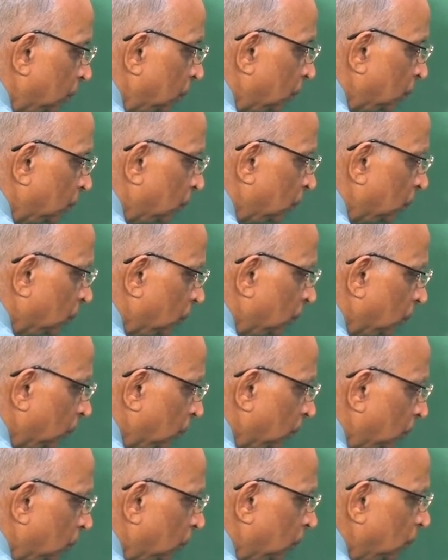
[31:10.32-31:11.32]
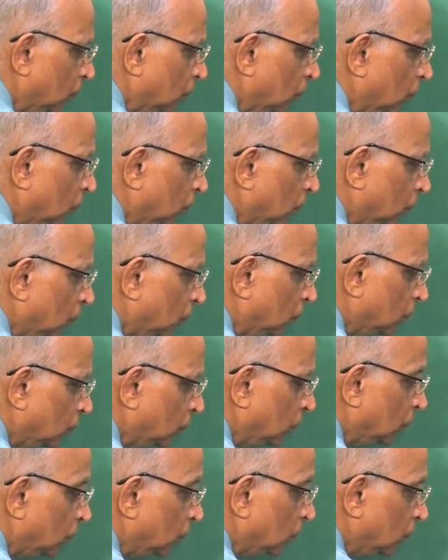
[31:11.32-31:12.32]

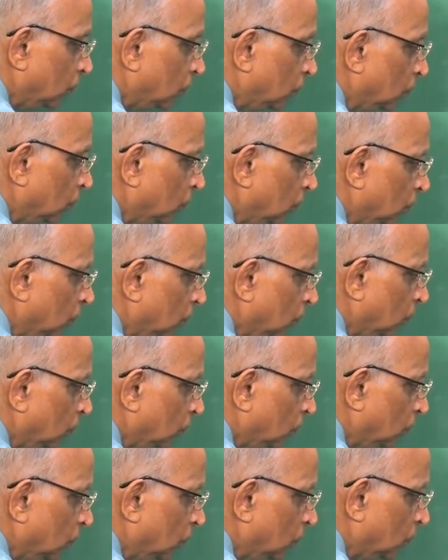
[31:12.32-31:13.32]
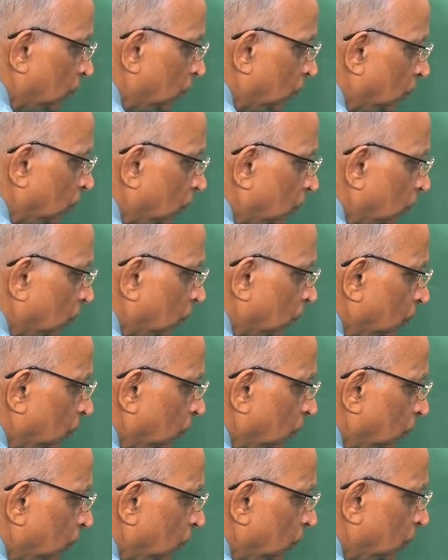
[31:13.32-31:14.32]

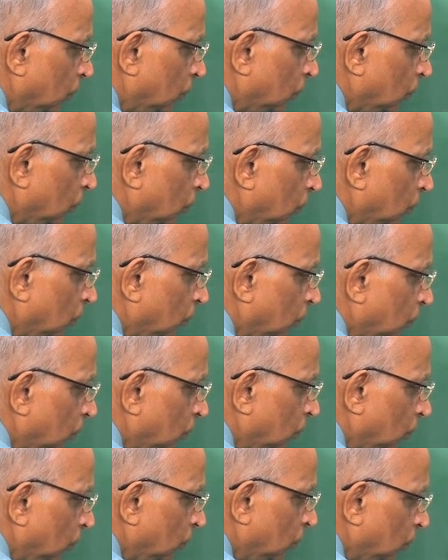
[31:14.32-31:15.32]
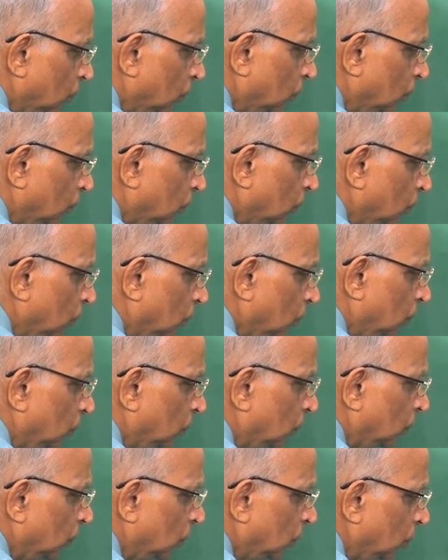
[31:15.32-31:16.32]

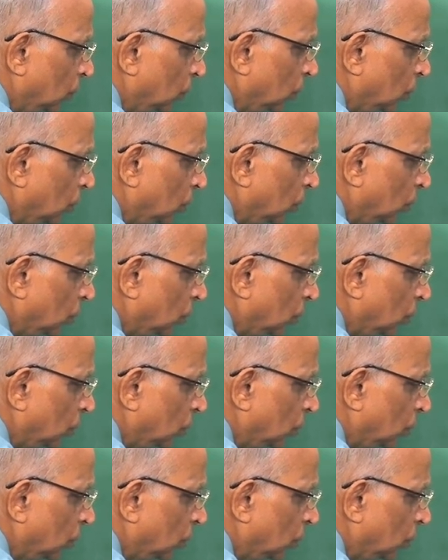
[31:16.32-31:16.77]
[no speech]